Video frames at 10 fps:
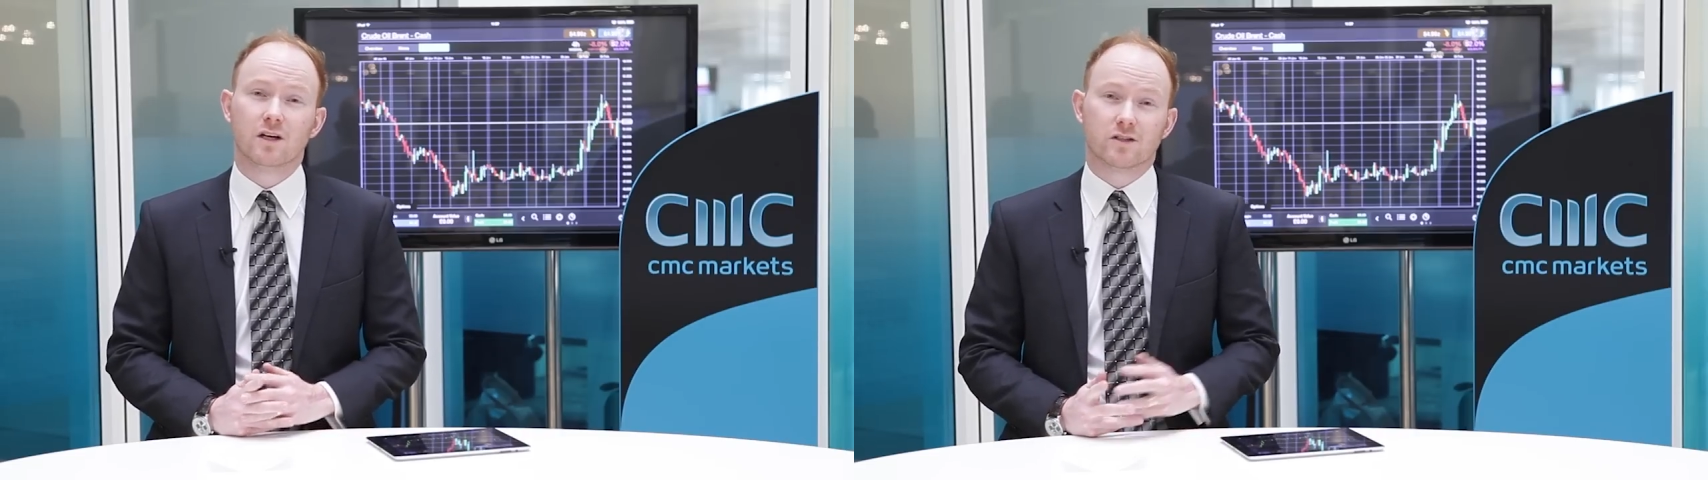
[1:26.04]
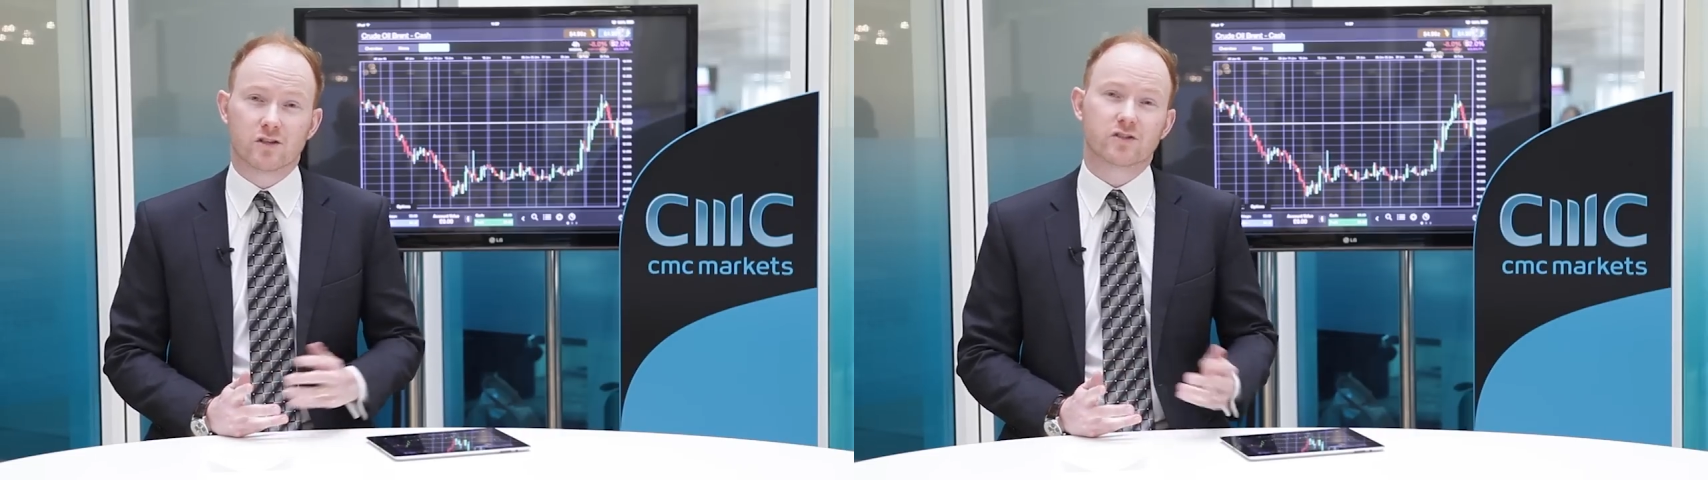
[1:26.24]

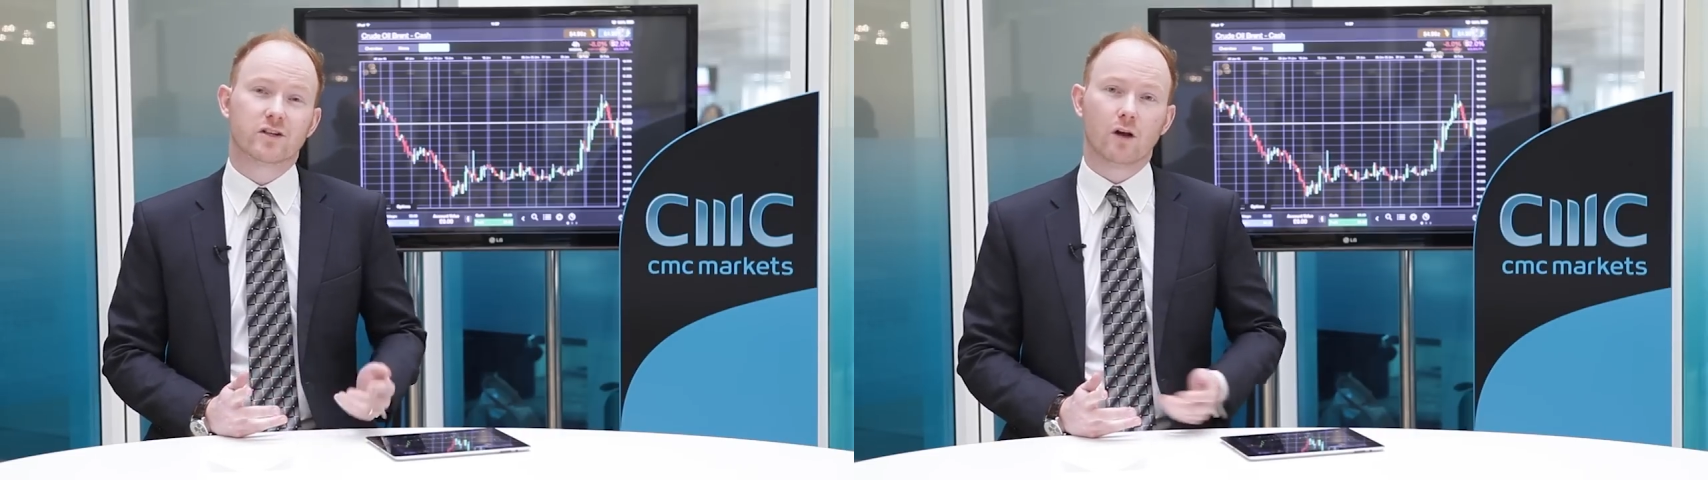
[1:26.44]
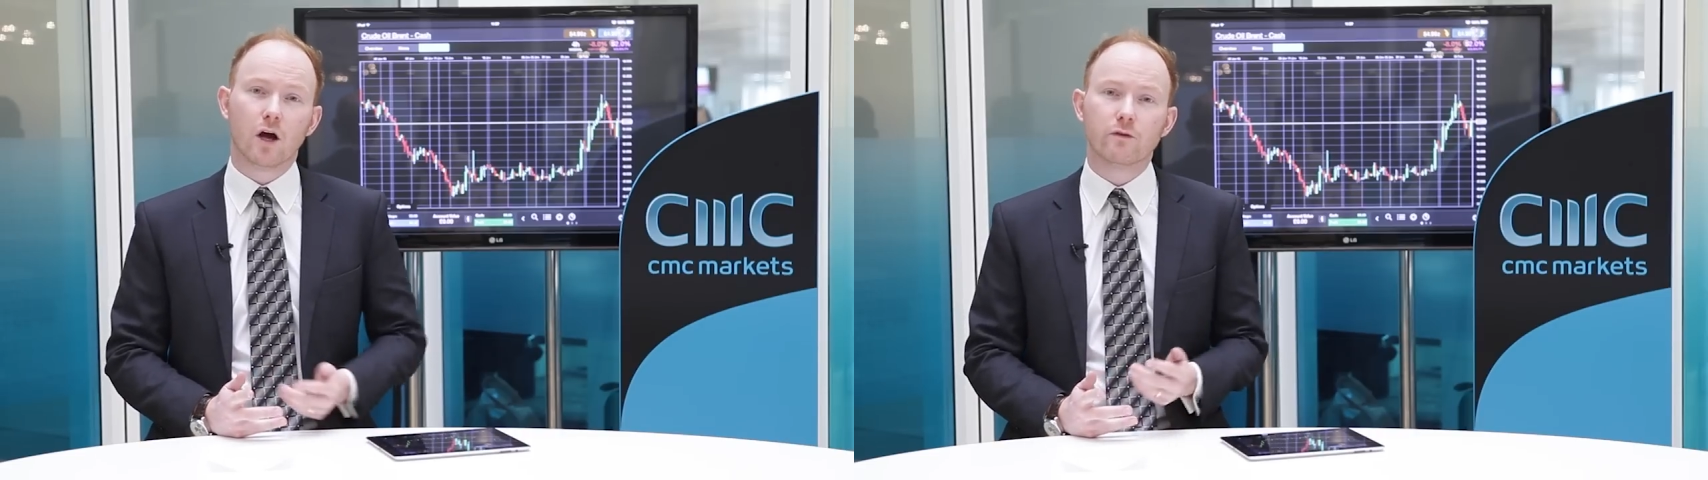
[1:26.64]
So
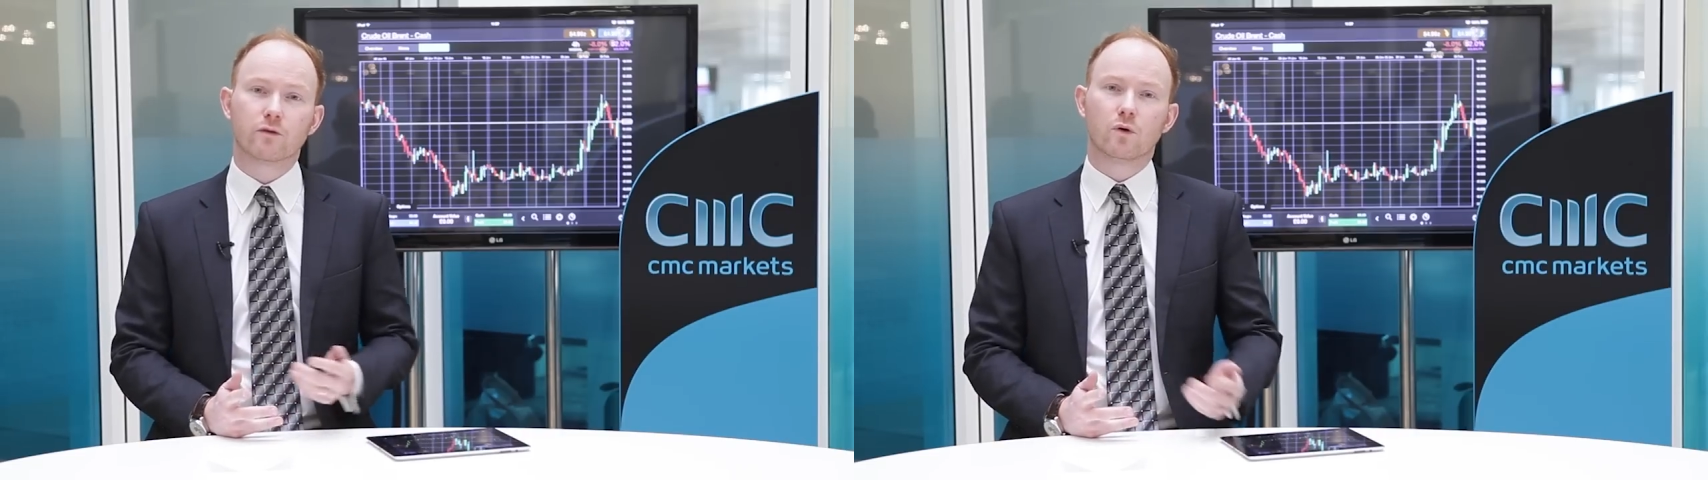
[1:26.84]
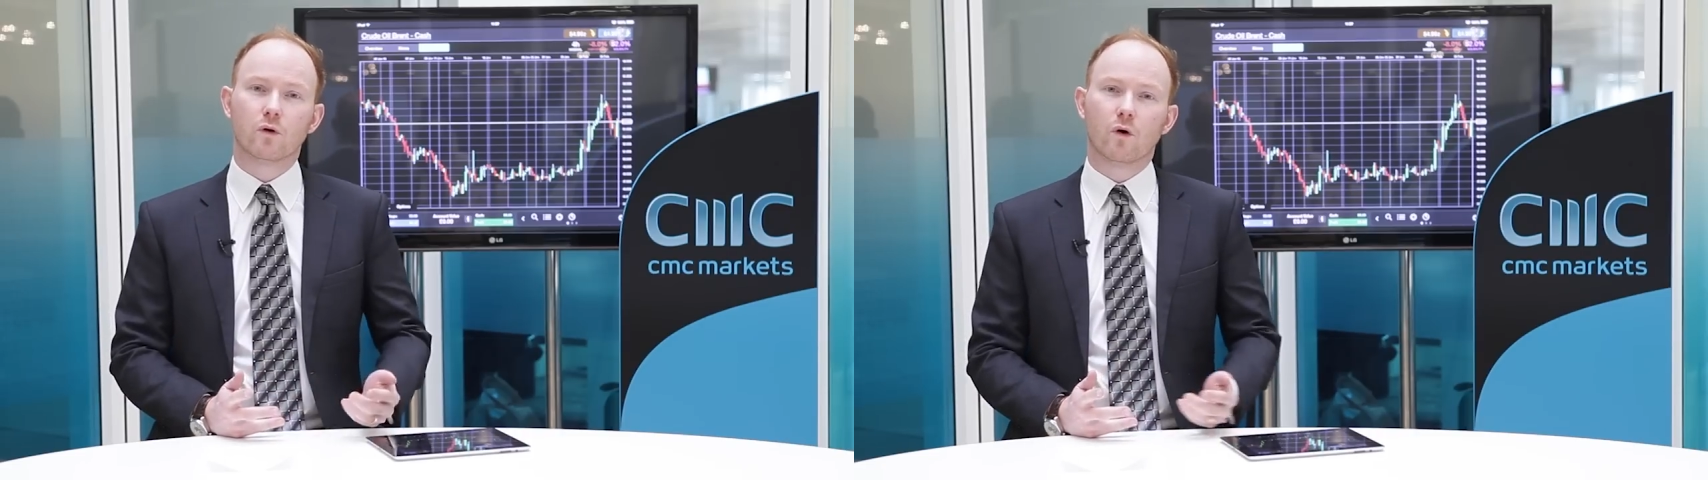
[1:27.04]
still
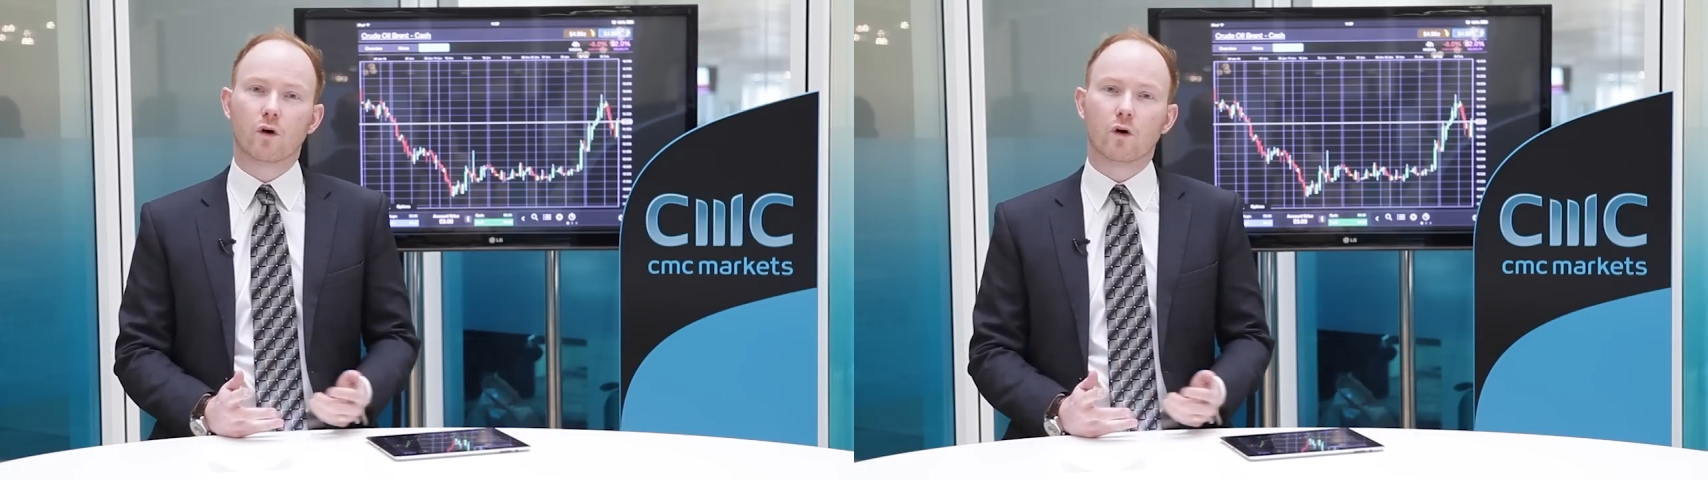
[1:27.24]
overall